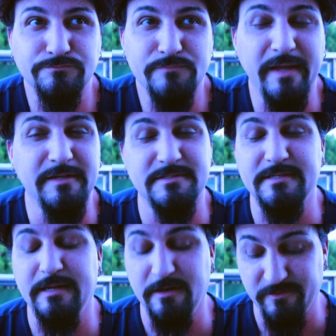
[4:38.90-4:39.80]
I could
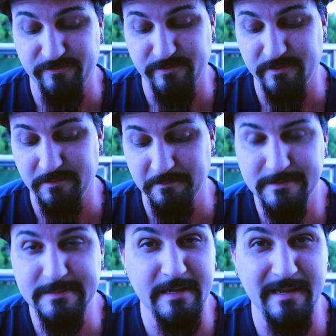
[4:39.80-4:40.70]
sit here for
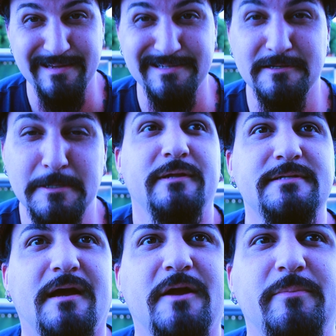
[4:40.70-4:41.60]
days and
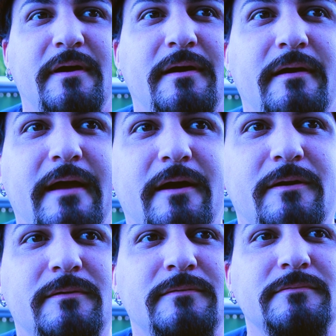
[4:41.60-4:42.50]
talk about
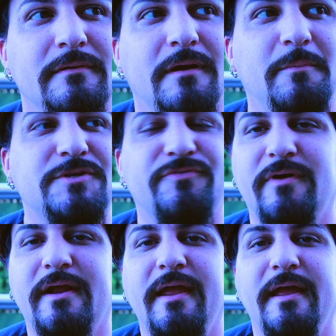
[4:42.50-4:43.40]
how much
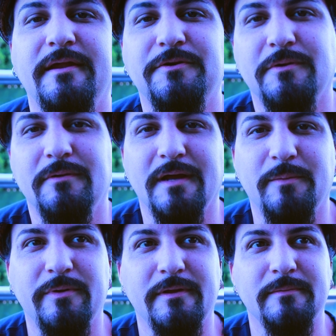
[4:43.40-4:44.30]
fun I had growing
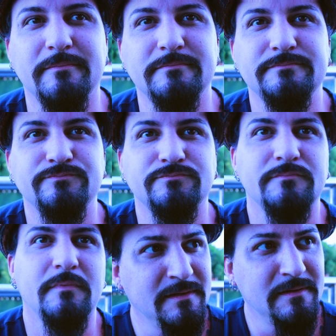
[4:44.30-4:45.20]
up with him.
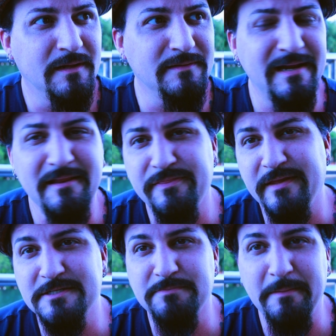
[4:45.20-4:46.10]
A lot of
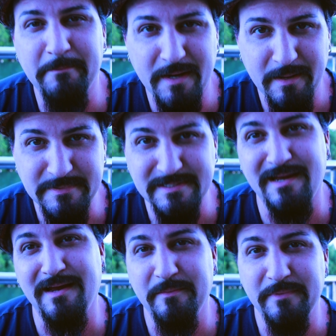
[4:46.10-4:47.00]
things my mom
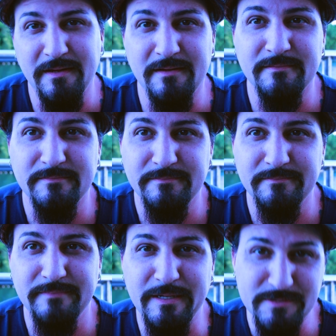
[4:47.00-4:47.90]
taught me,
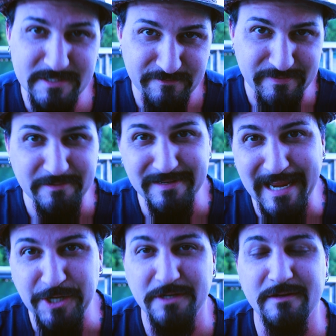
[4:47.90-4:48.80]
he was the
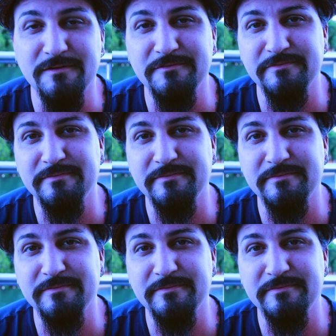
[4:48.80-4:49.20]
foundation of.